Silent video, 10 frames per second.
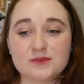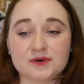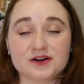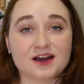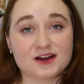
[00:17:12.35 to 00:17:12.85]

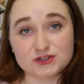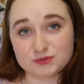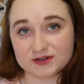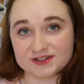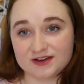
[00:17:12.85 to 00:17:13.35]
But I just
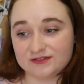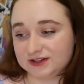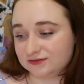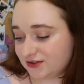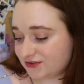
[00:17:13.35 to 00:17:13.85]
wanted to give a
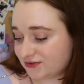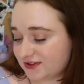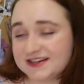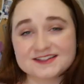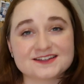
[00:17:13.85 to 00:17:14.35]
little run through
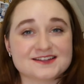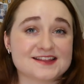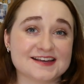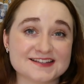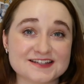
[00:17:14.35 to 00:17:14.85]
these because I
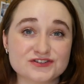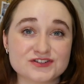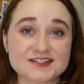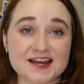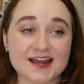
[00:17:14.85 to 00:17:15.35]
think it's
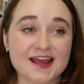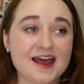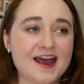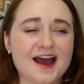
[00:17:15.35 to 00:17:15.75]
interesting,